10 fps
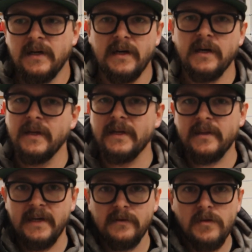like
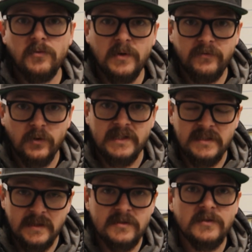that 340
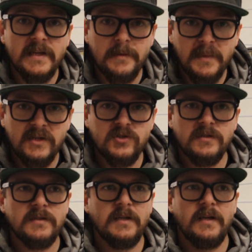Duster that I mentioned.